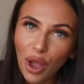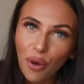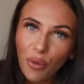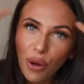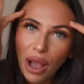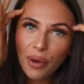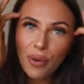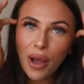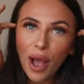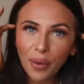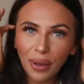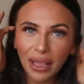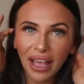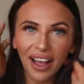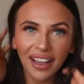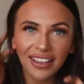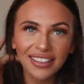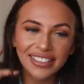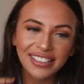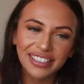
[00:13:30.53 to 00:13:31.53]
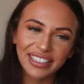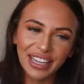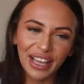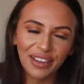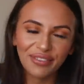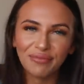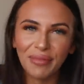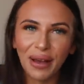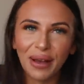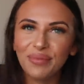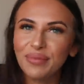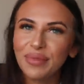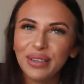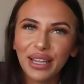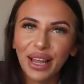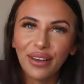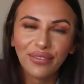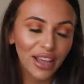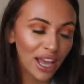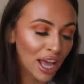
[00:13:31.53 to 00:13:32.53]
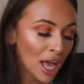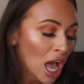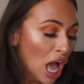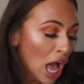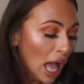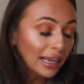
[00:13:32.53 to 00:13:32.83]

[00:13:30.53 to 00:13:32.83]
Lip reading: Where were we, huns? Love mum. Love her.